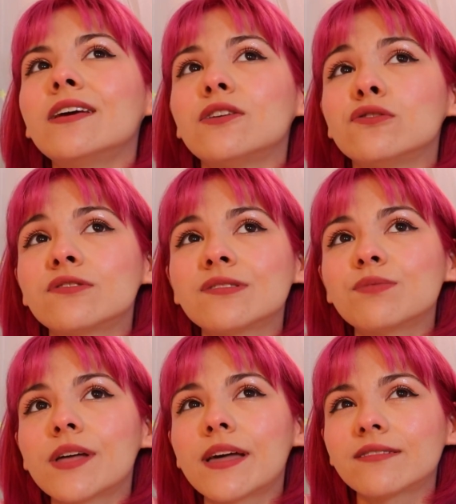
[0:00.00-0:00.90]
used to
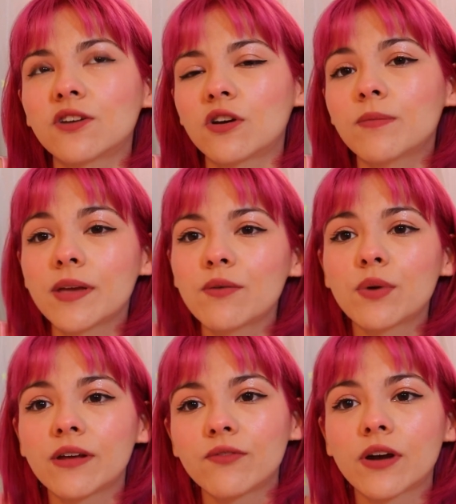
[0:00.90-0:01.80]
play as Kirby
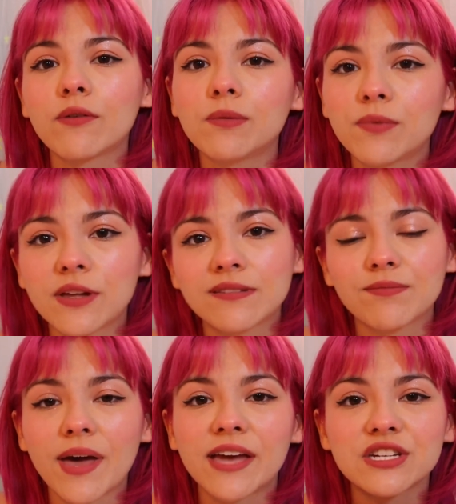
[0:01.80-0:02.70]
whenever I would play
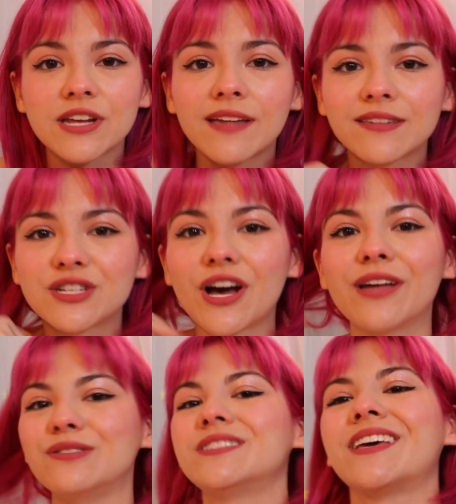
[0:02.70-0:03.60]
Smash as a
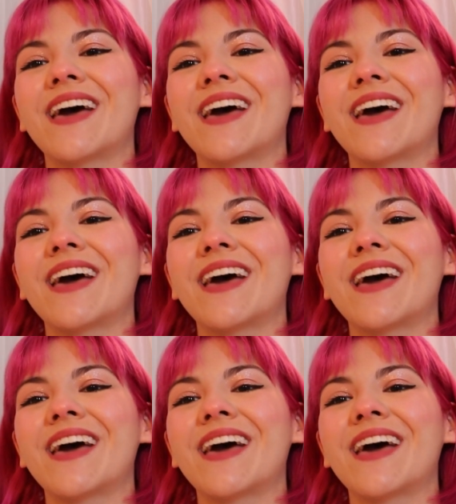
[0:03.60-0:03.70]
child.